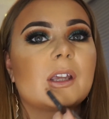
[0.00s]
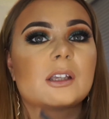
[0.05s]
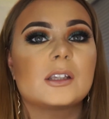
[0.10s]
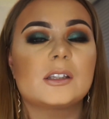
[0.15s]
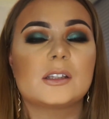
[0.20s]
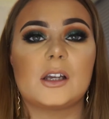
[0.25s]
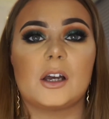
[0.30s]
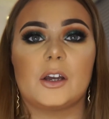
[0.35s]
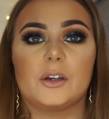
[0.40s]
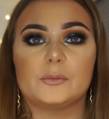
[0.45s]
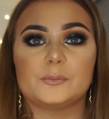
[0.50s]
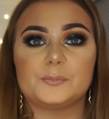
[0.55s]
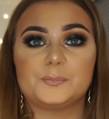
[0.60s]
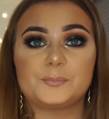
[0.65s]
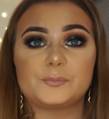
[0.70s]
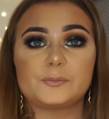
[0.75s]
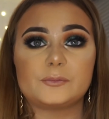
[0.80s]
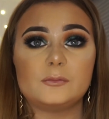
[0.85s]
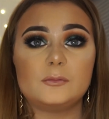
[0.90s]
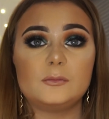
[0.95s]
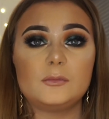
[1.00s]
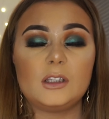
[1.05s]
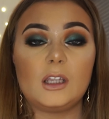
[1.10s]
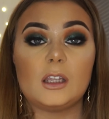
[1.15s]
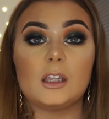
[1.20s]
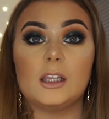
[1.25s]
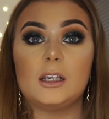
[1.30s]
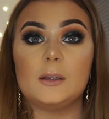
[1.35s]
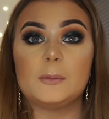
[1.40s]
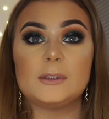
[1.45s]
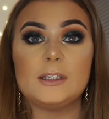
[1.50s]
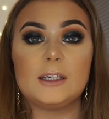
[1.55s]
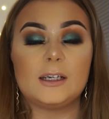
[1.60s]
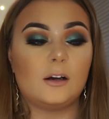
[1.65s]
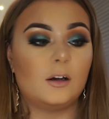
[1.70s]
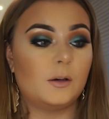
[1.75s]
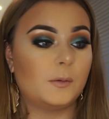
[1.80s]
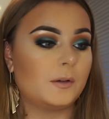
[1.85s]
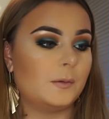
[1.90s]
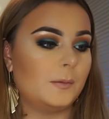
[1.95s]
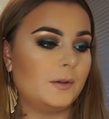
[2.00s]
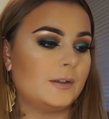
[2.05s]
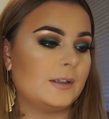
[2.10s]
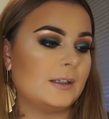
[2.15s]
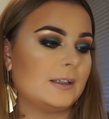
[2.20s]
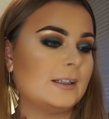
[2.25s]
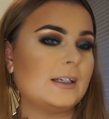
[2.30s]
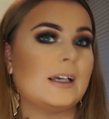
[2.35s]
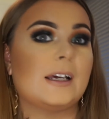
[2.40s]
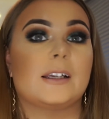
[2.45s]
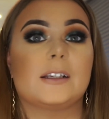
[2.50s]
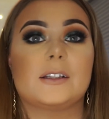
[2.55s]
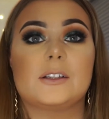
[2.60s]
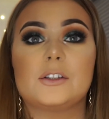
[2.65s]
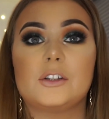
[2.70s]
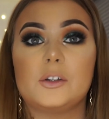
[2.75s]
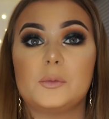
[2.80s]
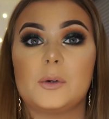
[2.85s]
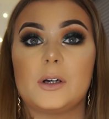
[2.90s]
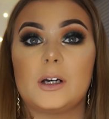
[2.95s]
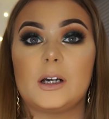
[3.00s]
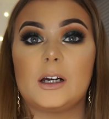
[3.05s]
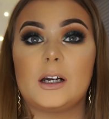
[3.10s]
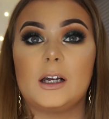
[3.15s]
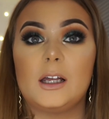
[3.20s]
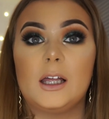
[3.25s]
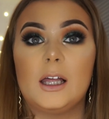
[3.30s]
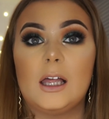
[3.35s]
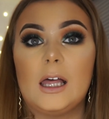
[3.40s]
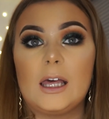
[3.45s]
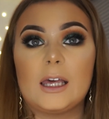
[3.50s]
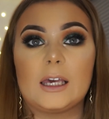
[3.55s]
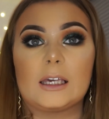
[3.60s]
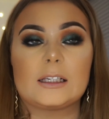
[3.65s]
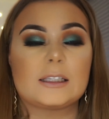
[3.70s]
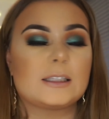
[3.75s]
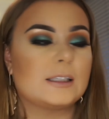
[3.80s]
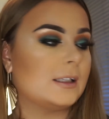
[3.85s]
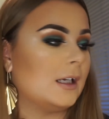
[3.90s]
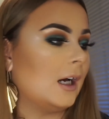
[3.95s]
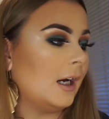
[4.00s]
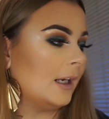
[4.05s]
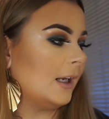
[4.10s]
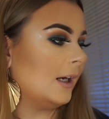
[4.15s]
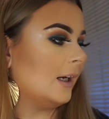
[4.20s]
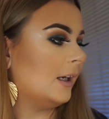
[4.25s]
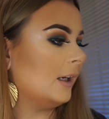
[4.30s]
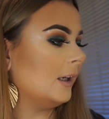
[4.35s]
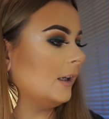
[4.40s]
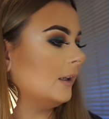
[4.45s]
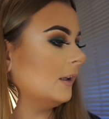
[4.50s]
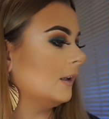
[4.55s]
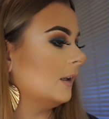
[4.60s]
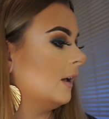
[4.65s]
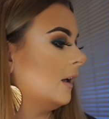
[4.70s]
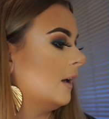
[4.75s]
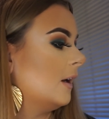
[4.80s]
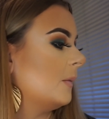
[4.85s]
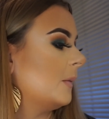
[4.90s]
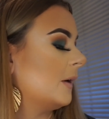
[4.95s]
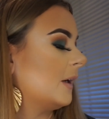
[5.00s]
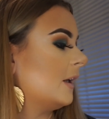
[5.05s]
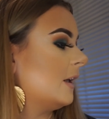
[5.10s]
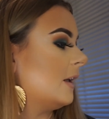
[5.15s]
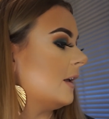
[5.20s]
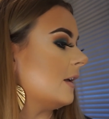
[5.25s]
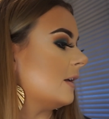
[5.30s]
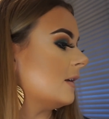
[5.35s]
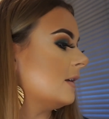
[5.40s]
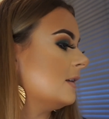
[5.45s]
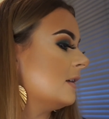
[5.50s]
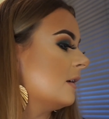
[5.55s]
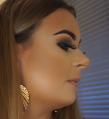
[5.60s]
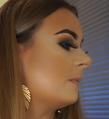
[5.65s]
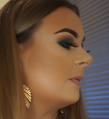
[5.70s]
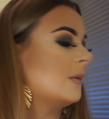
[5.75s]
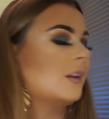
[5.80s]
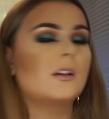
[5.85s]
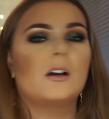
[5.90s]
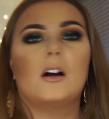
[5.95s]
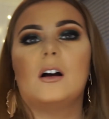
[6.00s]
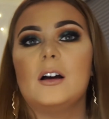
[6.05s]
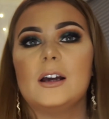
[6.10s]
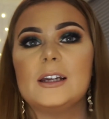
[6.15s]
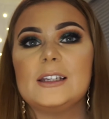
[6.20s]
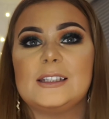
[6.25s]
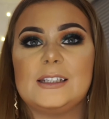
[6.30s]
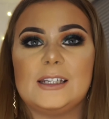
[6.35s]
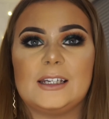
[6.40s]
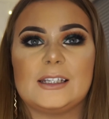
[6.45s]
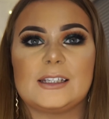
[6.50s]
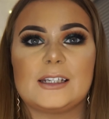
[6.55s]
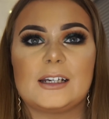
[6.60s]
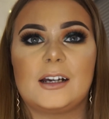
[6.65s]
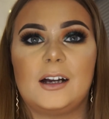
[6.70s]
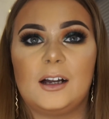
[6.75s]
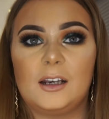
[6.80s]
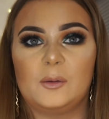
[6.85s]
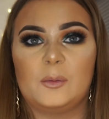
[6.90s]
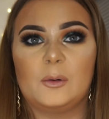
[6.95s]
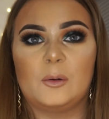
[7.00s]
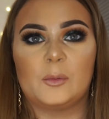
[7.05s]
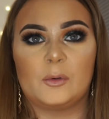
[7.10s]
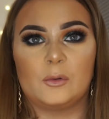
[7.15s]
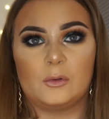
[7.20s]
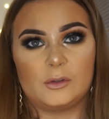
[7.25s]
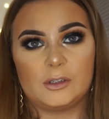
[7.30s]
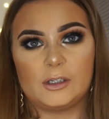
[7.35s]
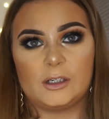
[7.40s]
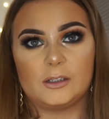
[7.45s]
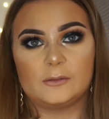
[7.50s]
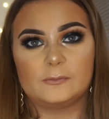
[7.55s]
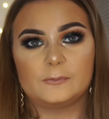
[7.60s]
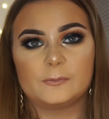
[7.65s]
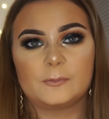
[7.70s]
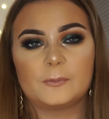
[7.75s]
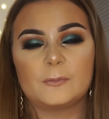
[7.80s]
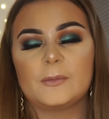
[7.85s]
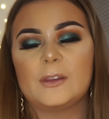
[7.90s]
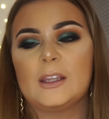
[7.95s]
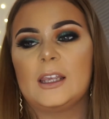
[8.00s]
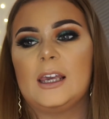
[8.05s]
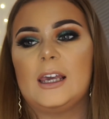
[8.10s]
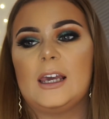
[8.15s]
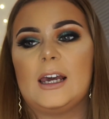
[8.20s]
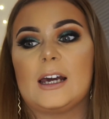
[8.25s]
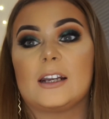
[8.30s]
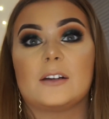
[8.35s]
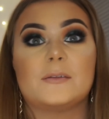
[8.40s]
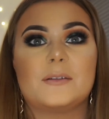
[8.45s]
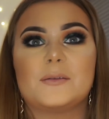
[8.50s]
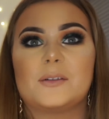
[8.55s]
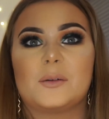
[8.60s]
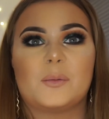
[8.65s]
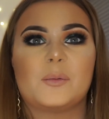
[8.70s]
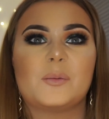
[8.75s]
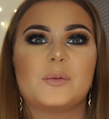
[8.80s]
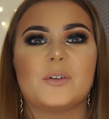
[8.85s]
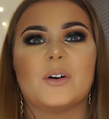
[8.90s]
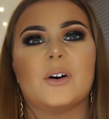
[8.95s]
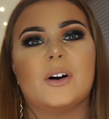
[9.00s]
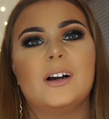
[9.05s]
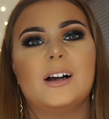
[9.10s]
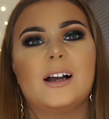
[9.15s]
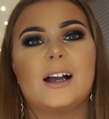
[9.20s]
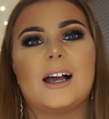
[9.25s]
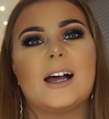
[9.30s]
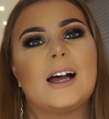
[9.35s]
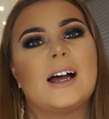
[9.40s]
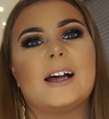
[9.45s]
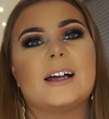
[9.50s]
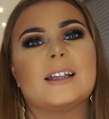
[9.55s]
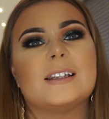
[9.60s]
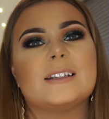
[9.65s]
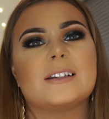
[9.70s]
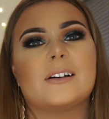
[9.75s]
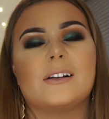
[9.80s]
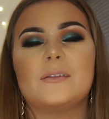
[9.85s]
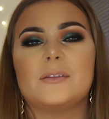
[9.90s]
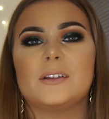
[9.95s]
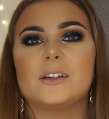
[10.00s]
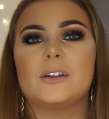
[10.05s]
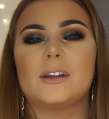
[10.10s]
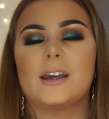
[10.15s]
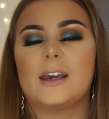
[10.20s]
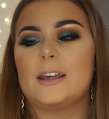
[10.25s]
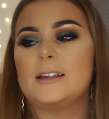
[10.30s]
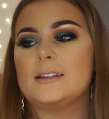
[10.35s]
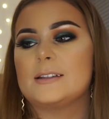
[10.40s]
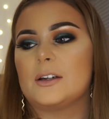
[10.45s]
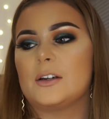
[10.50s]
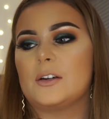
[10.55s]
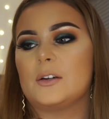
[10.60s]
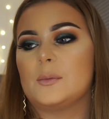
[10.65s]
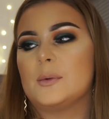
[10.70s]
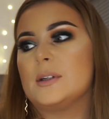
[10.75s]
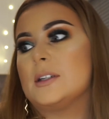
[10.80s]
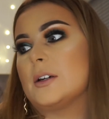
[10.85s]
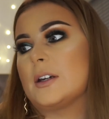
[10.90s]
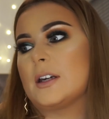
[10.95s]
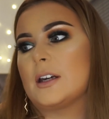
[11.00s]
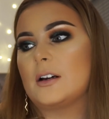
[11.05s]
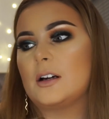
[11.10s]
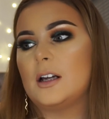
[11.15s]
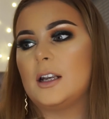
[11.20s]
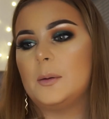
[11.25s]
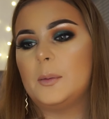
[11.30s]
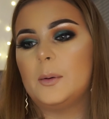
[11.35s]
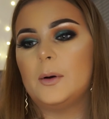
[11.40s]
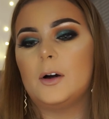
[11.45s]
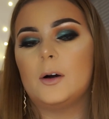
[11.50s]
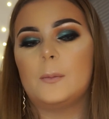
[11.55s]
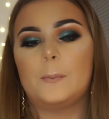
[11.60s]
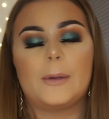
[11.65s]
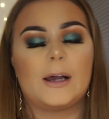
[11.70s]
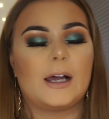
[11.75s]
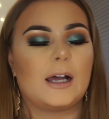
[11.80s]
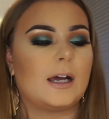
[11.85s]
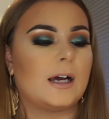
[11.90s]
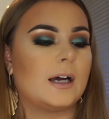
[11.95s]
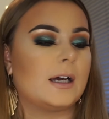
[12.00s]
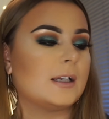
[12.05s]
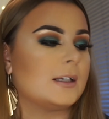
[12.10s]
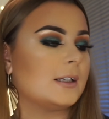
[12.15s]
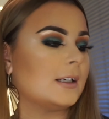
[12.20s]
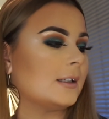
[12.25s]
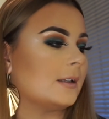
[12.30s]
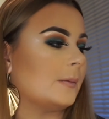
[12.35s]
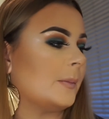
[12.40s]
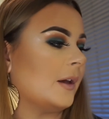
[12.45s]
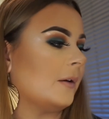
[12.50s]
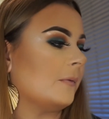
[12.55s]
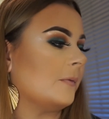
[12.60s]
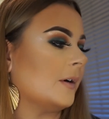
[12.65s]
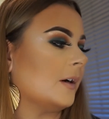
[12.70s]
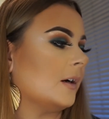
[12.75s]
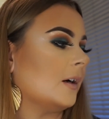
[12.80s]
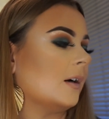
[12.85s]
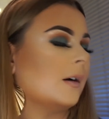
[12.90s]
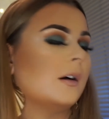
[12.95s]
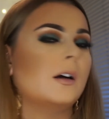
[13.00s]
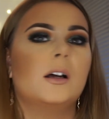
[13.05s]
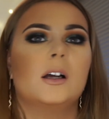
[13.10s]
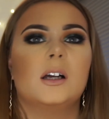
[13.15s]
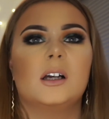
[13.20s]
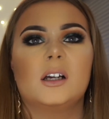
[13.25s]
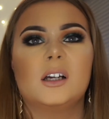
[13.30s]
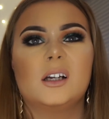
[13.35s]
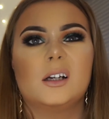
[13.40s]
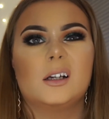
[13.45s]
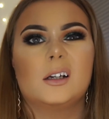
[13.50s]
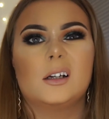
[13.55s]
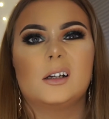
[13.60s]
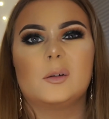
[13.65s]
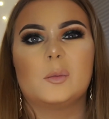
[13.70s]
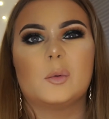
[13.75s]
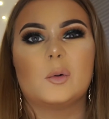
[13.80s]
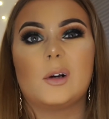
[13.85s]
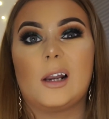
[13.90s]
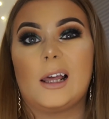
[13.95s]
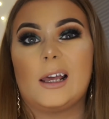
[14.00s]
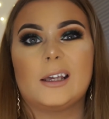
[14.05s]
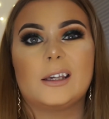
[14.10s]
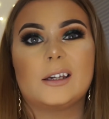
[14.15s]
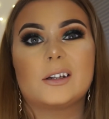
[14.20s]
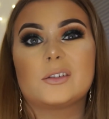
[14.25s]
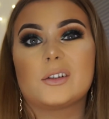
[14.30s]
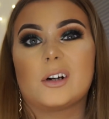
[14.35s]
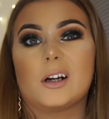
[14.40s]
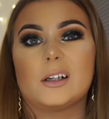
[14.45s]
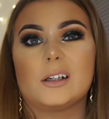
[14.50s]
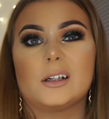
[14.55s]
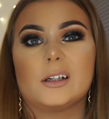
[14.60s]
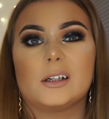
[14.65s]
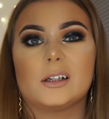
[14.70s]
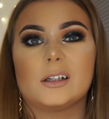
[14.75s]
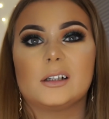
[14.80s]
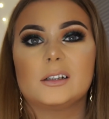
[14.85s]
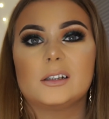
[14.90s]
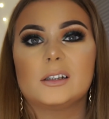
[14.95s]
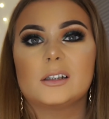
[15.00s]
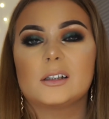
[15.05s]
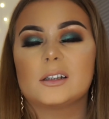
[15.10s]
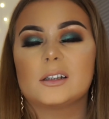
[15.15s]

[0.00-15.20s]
So, the lipstick I'm going to be using today is super exciting because I did a Colourpop order and I've never done one before, and I live in the UK so we don't get Colourpop, and it's a bit of a ball ache trying to